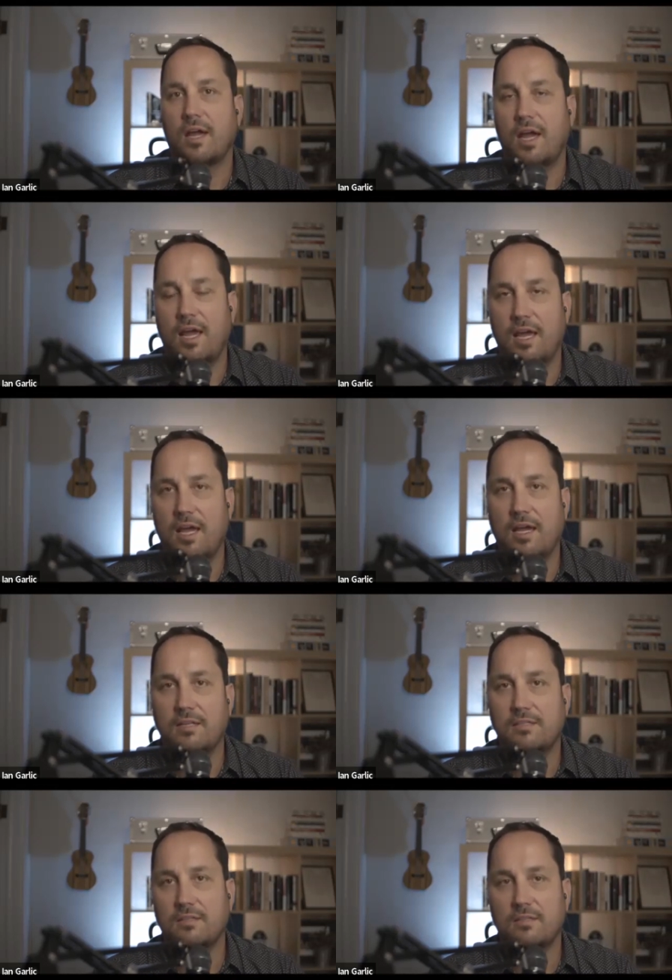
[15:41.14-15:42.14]

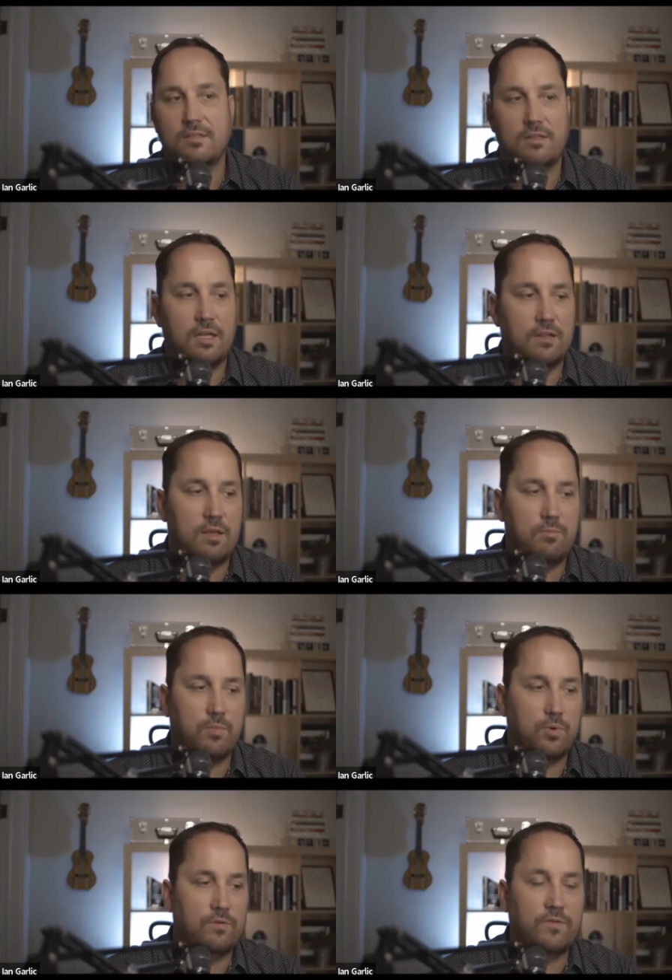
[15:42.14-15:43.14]
And then they
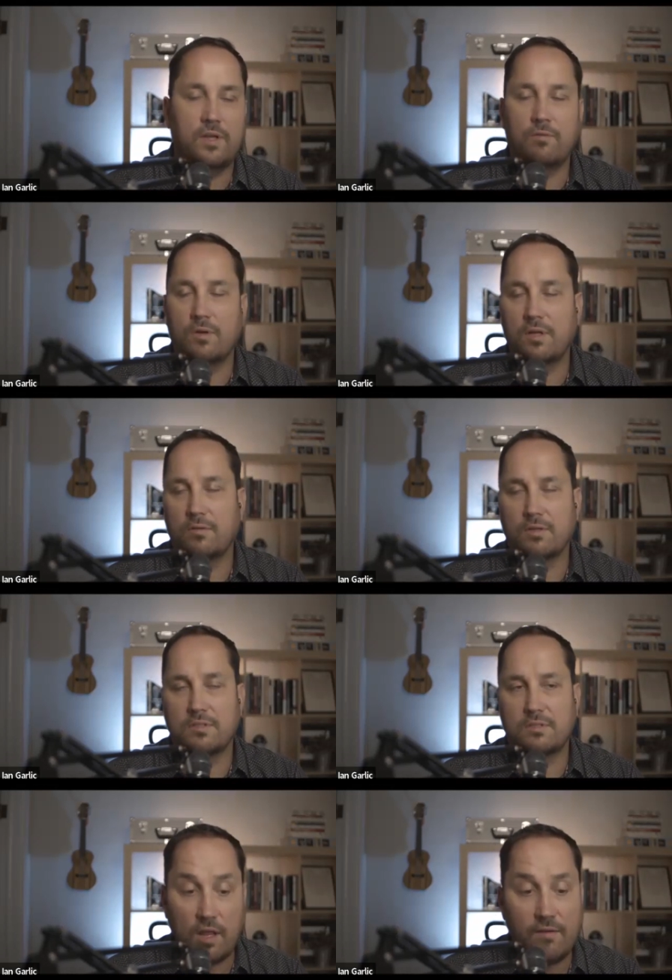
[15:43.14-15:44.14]
prove it
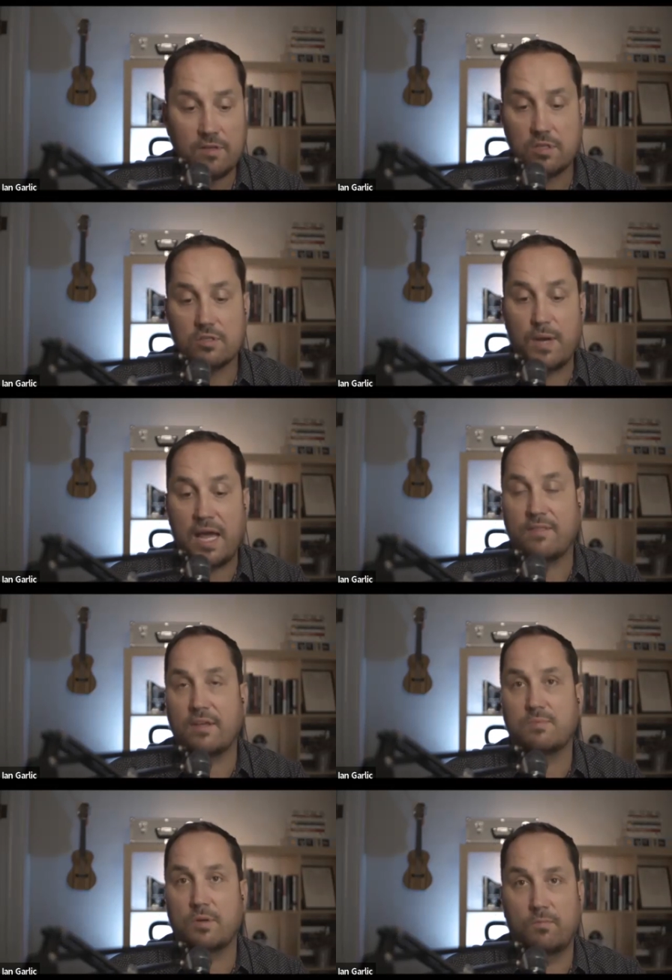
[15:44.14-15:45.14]
was, I always say there's bad
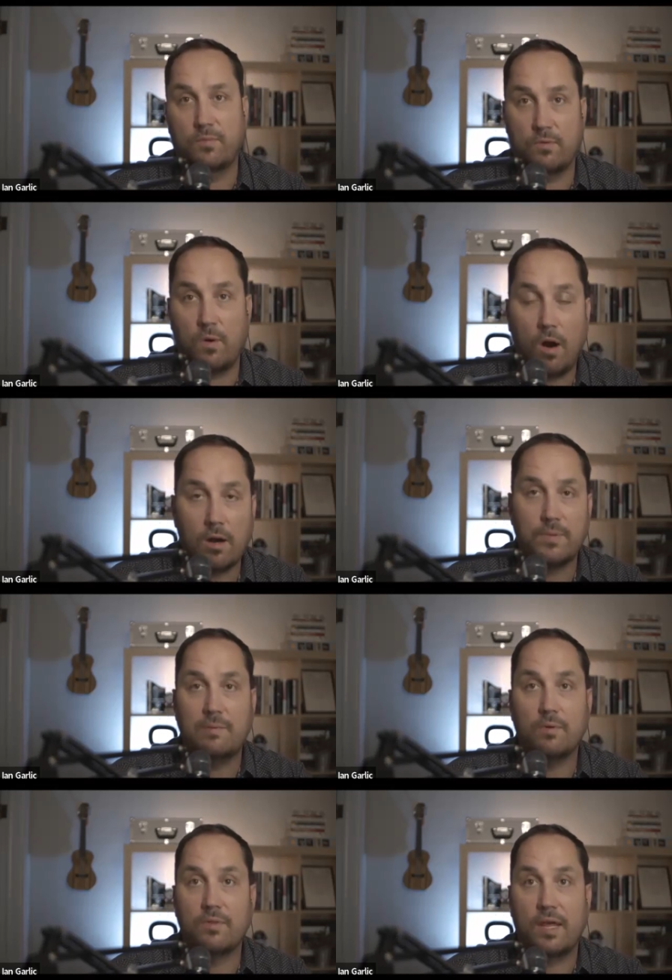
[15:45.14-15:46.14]
things, but there are
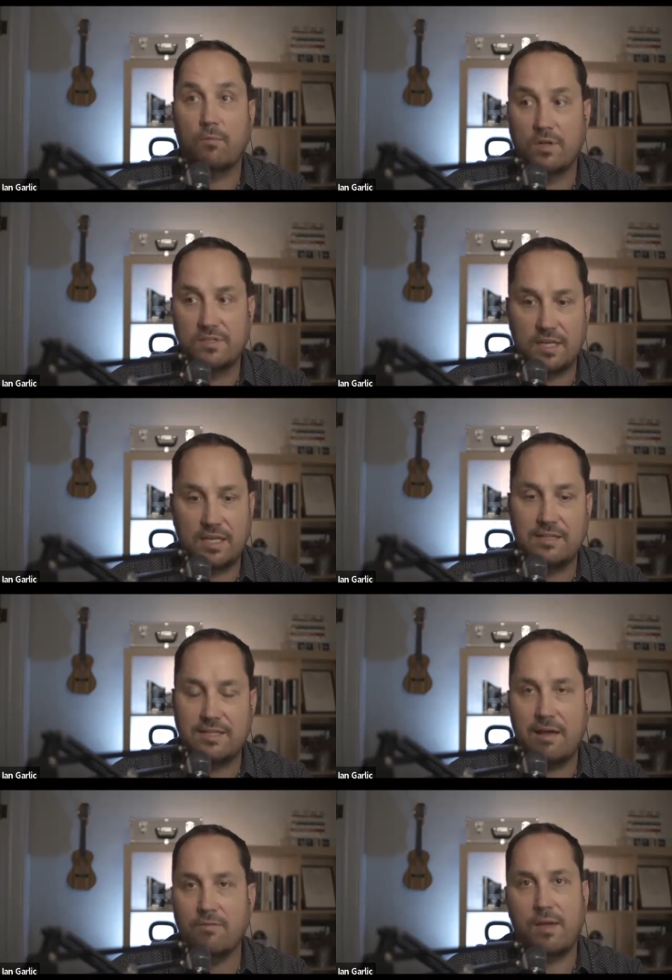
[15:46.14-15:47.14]
people that once they get
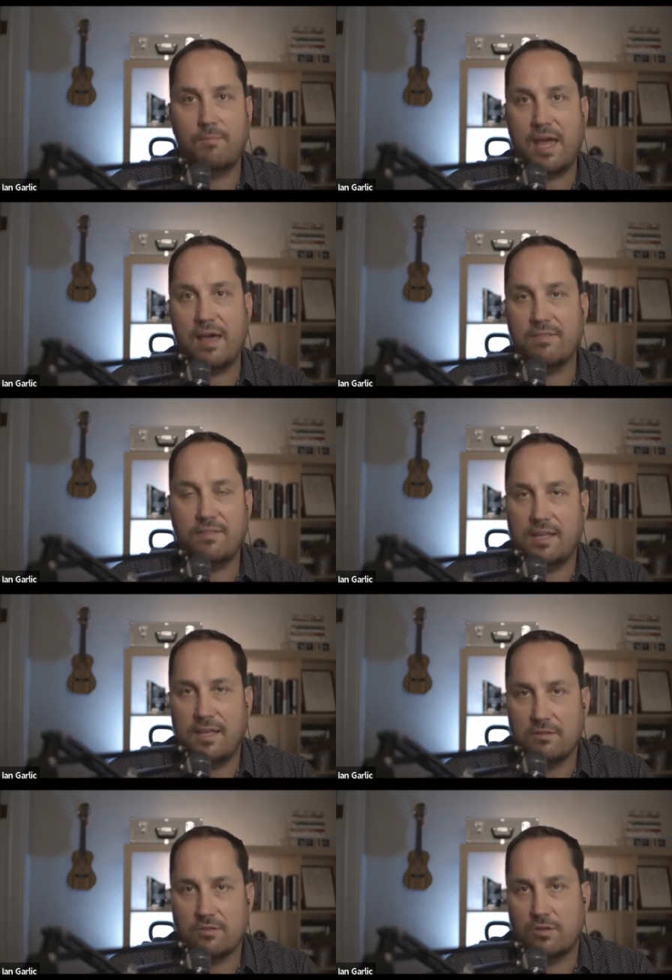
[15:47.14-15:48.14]
down that path, they
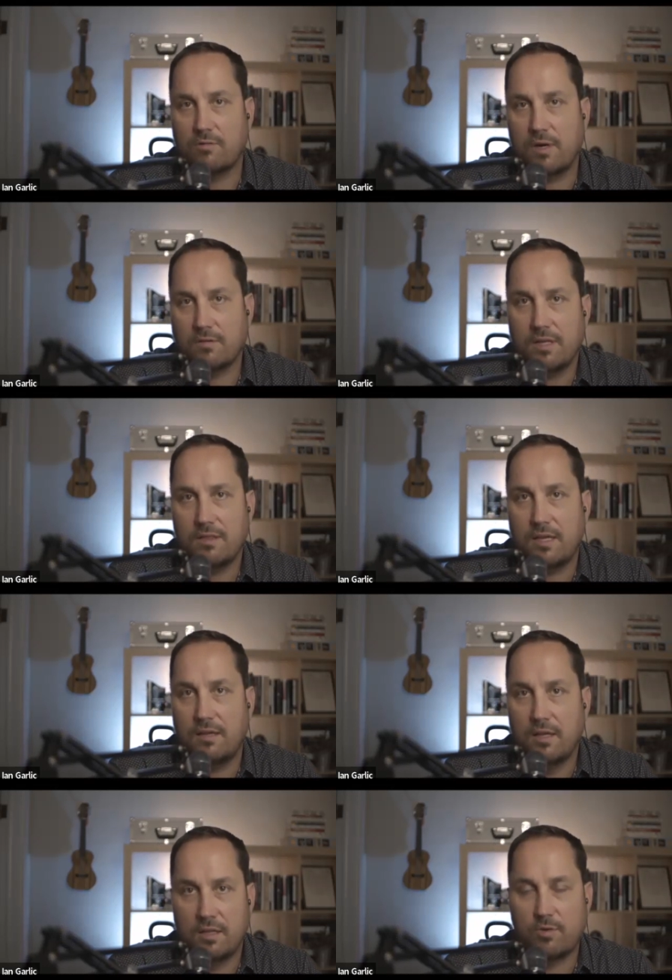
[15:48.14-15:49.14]
can't turn around, can they?
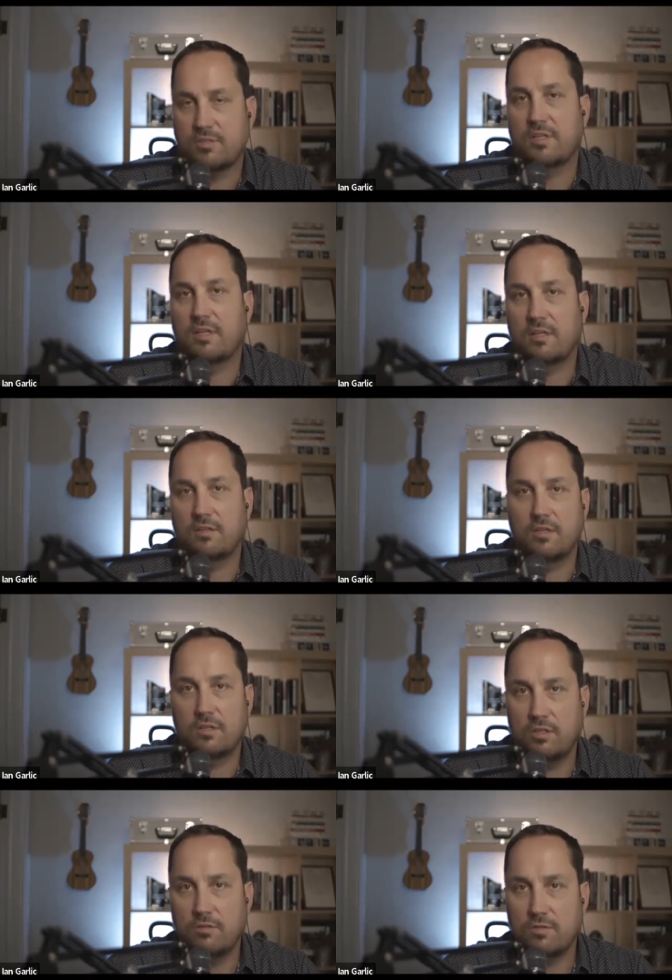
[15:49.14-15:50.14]
The person that the
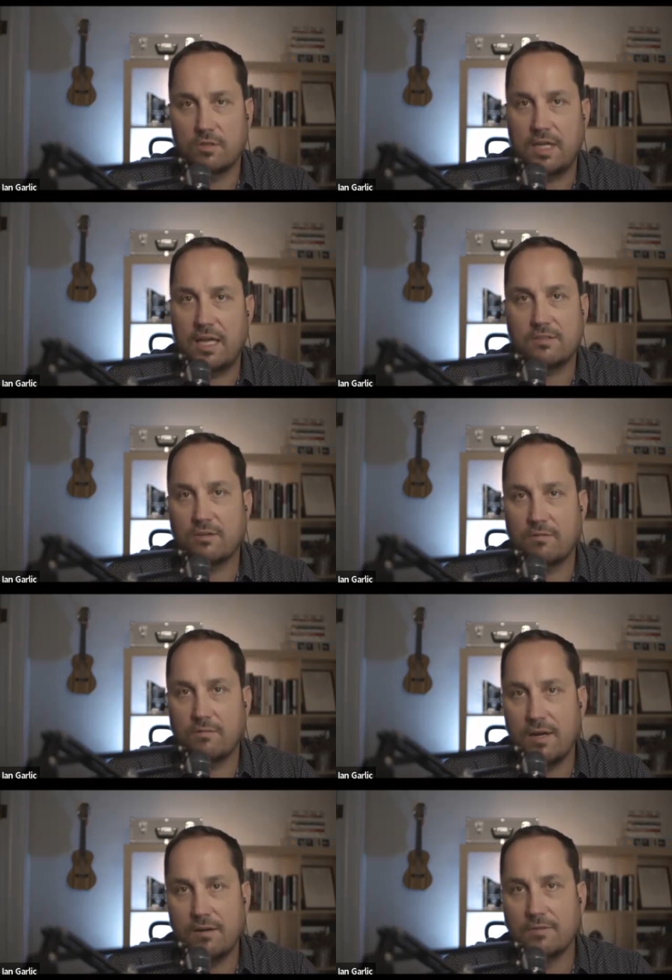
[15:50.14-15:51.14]
accuser can't turn
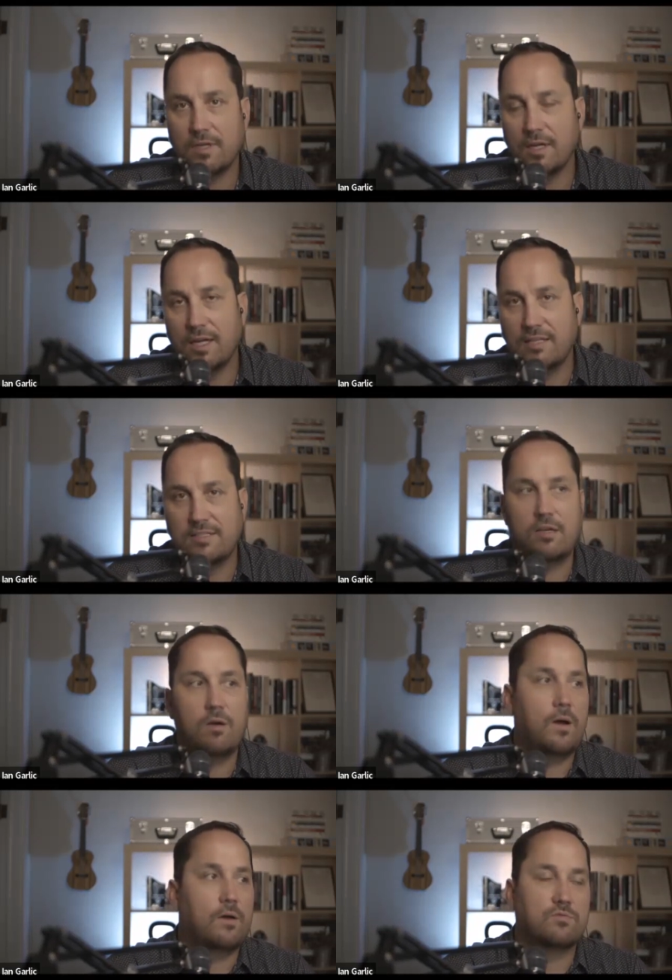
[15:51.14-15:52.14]
around and say,
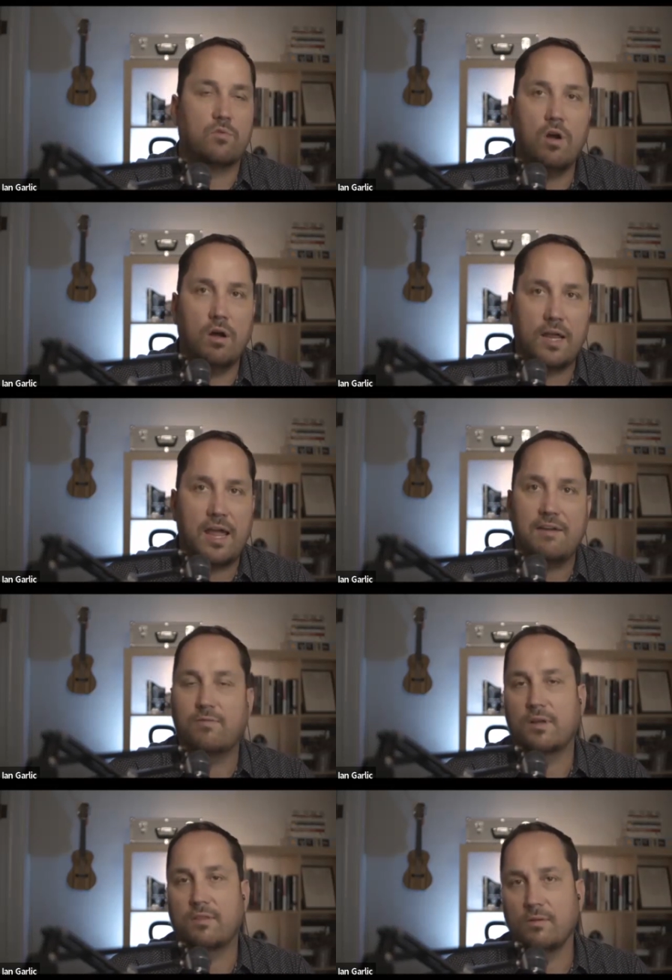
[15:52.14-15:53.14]
oh, I was wrong
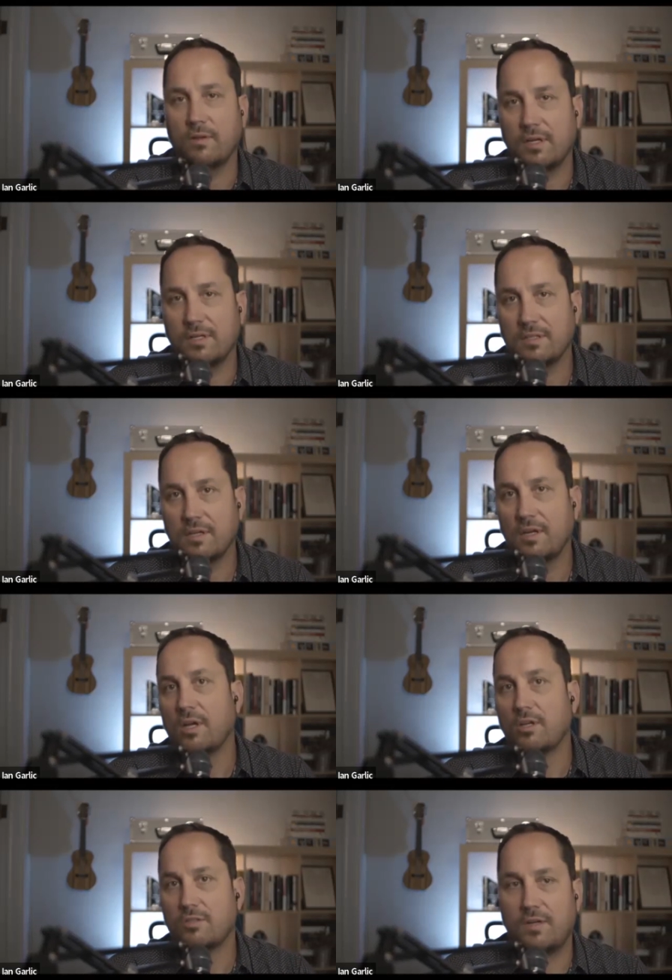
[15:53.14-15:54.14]
halfway through this.
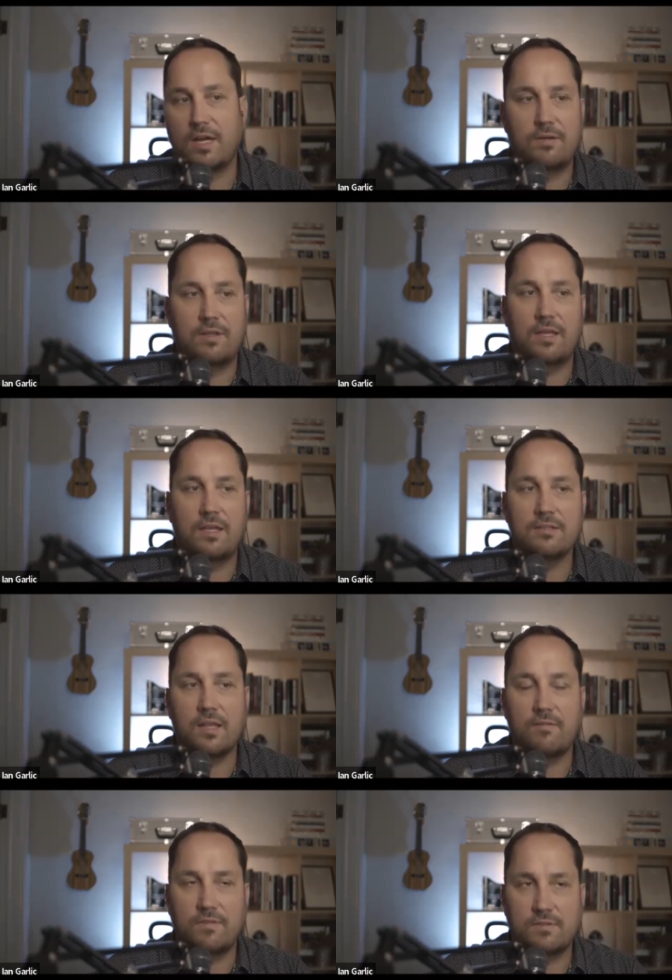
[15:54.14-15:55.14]
So now his
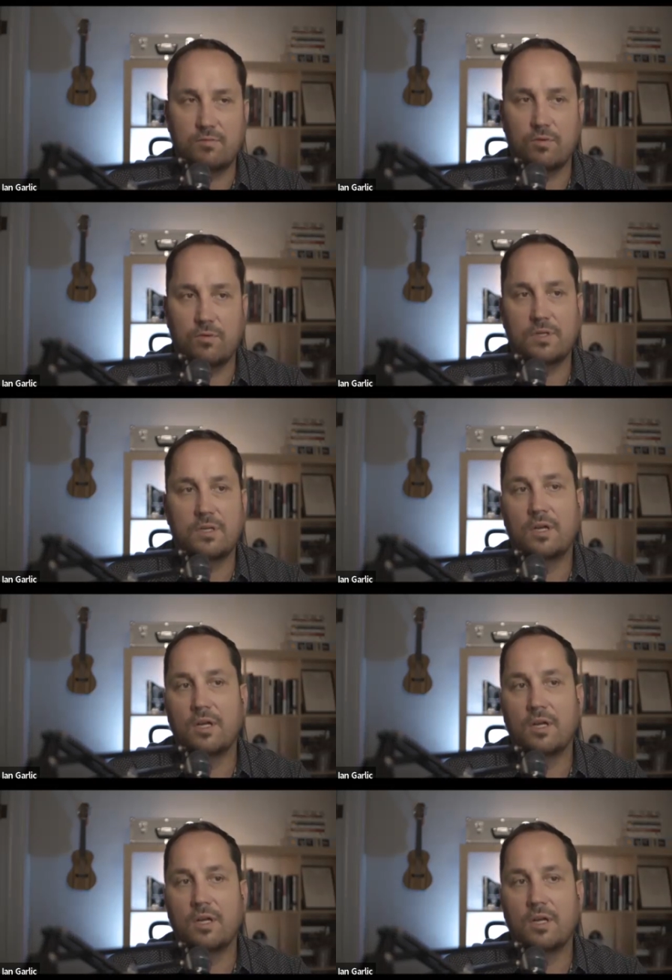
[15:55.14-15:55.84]
life is ruined.